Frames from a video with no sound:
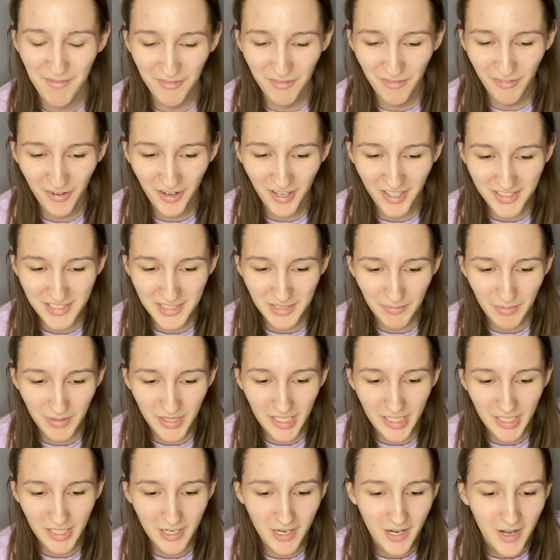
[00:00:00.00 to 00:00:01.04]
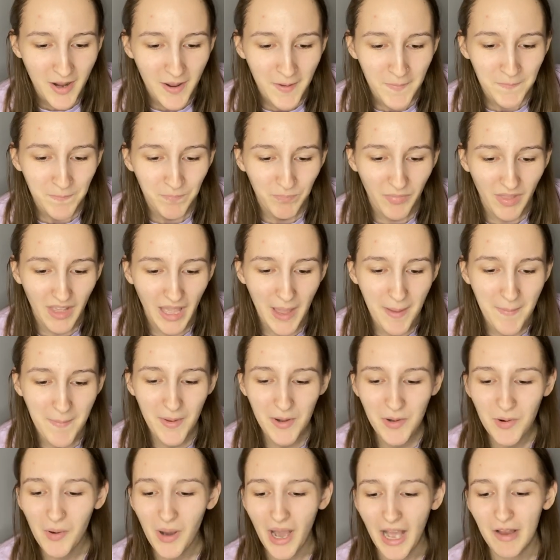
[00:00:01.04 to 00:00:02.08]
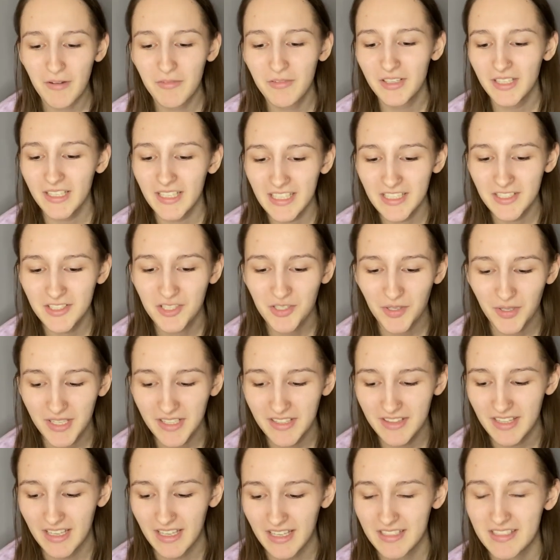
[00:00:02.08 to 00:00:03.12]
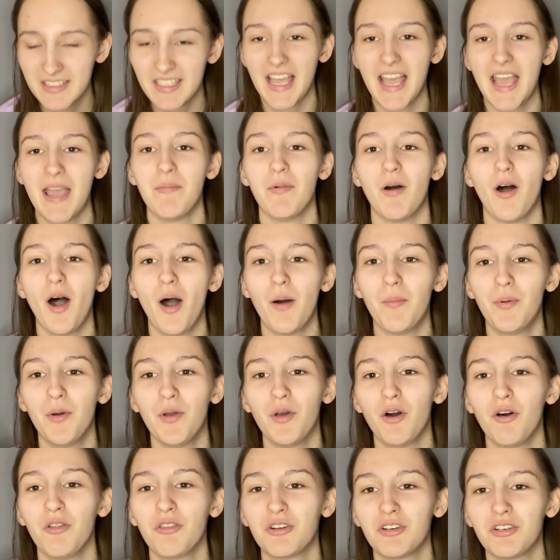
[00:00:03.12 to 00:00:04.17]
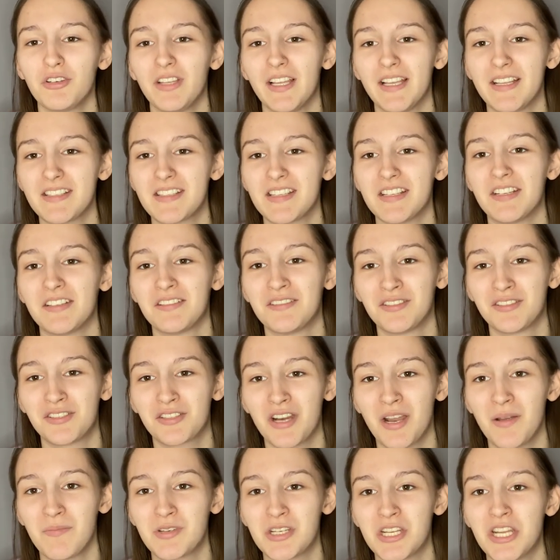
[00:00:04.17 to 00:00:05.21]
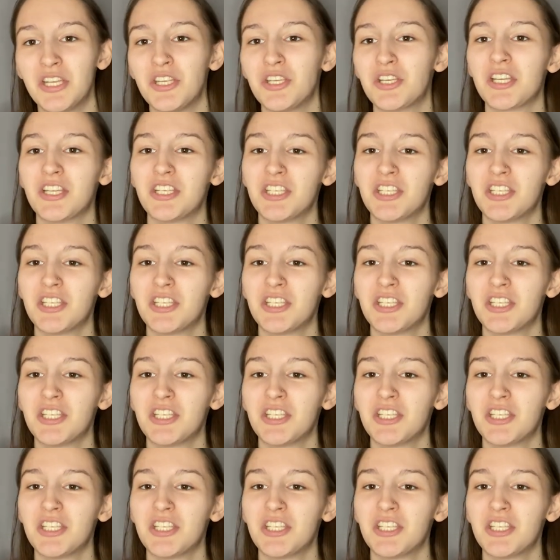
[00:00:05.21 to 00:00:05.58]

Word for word: for us up here. But no, I really enjoyed this. I'll put all their links in the description and you can